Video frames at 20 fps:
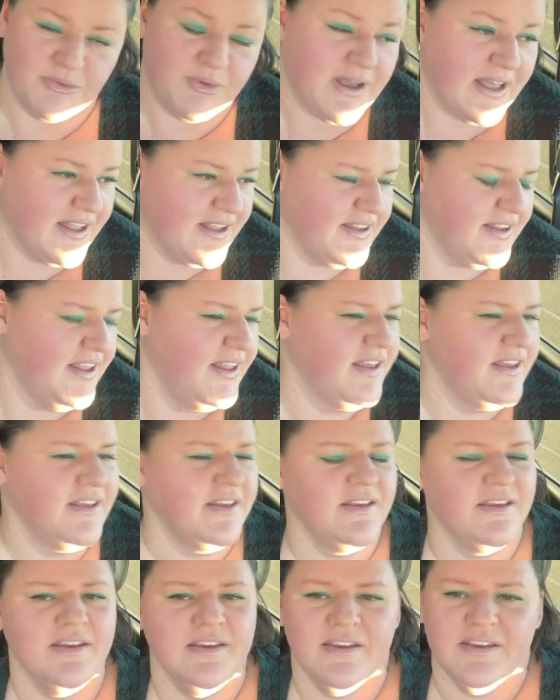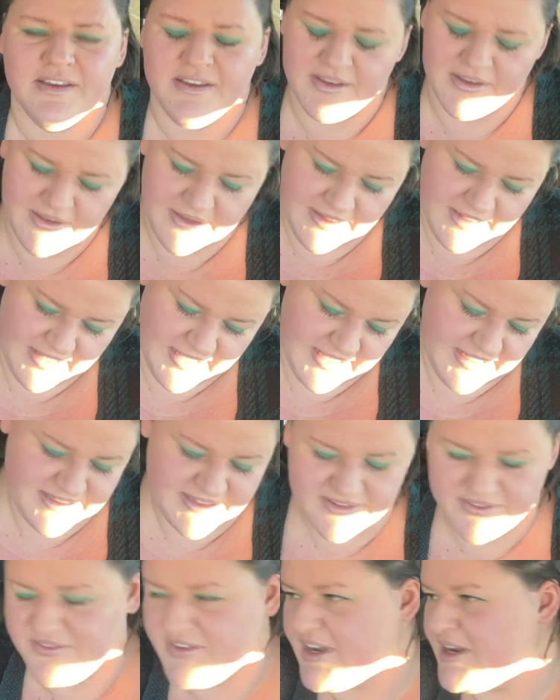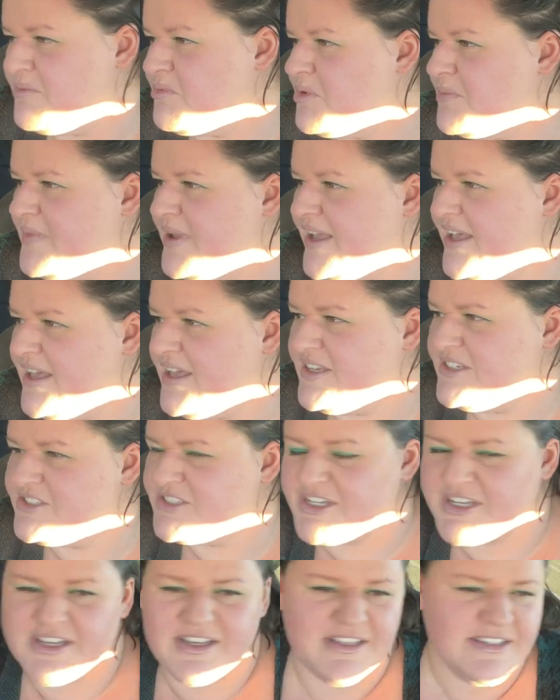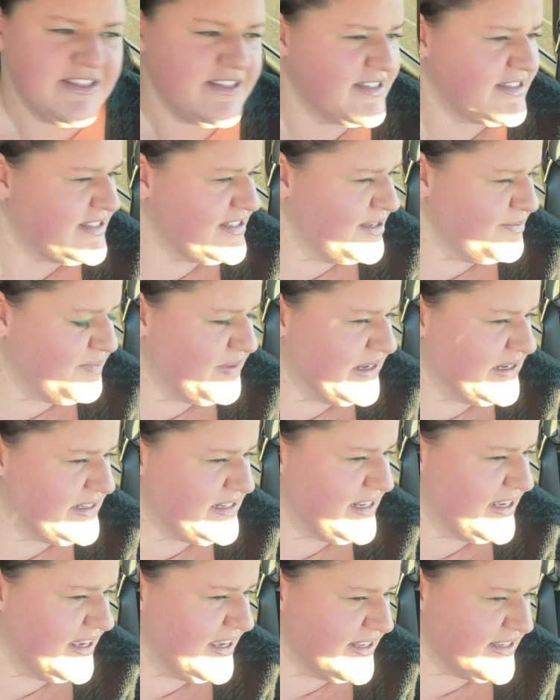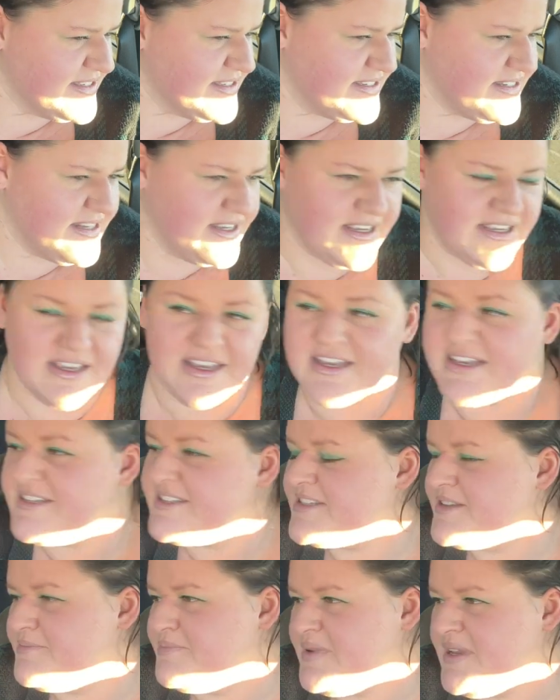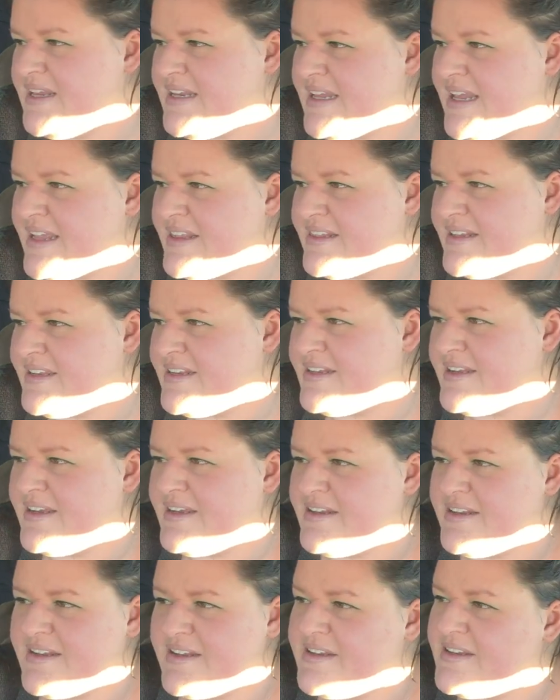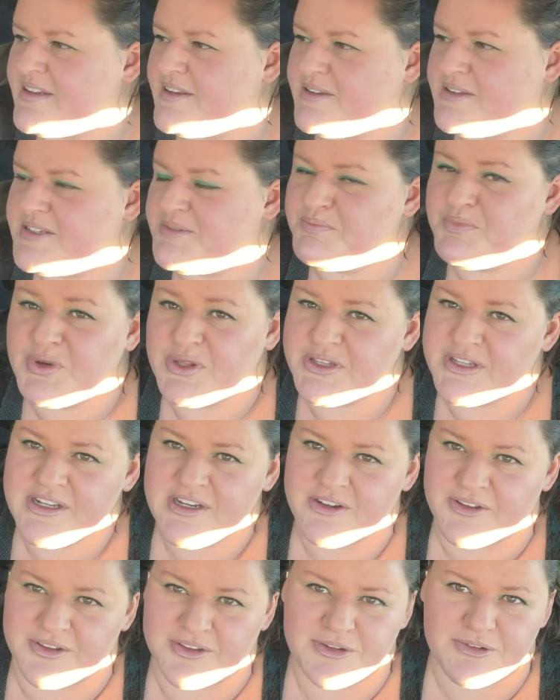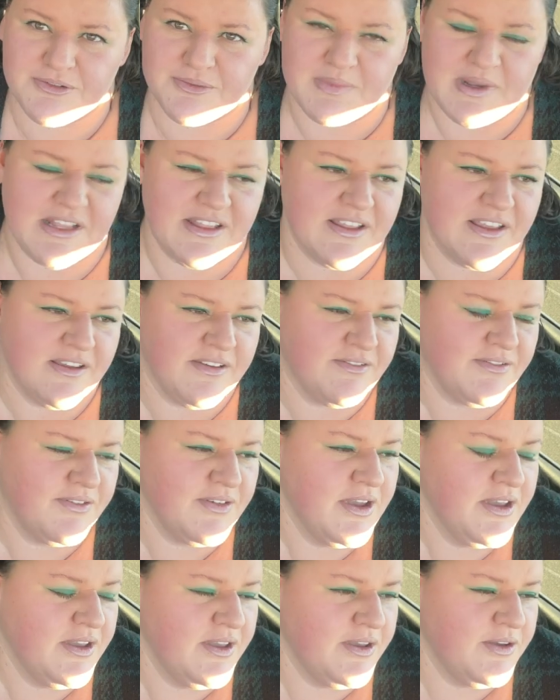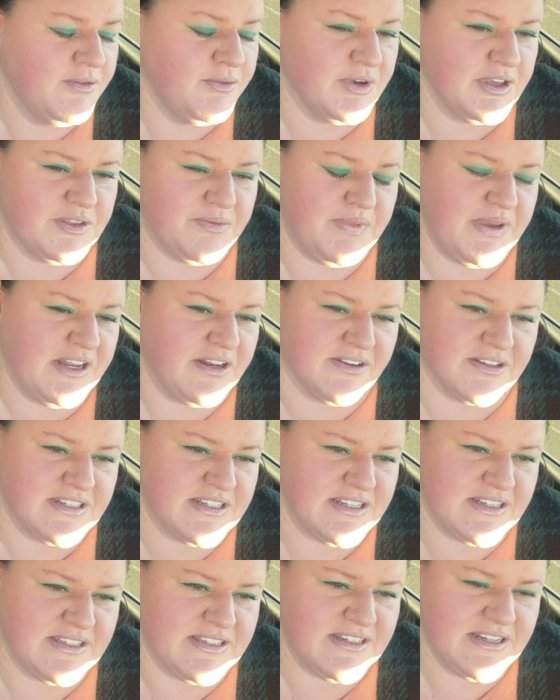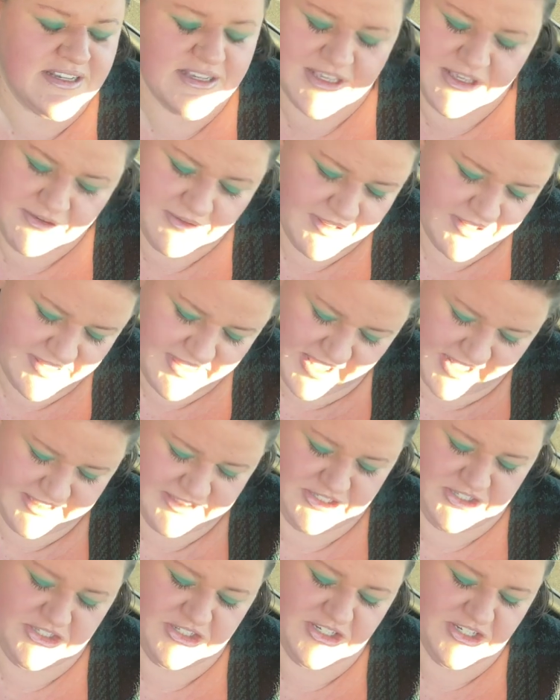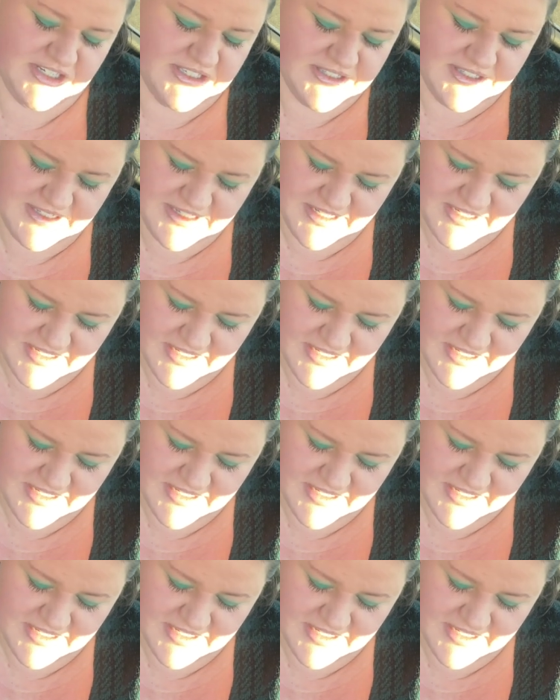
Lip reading: Well, is it fibromyalgia? Is it CPTSD? Is it being alienated and bullied all through my life with being autistic? That's just,